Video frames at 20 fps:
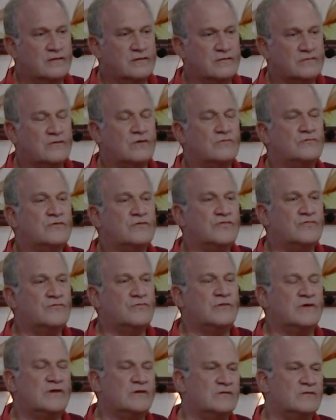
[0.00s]
So the
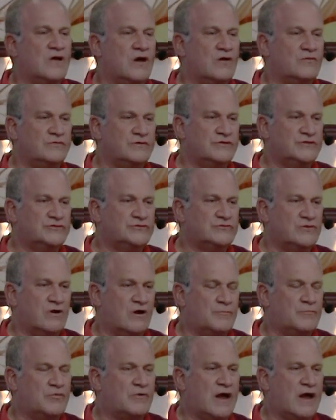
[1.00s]
three alone-ish
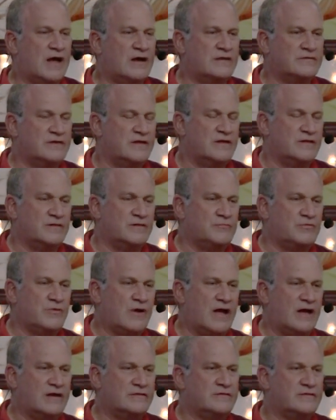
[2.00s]
are daily
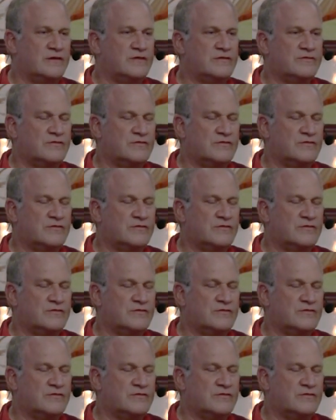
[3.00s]
practice,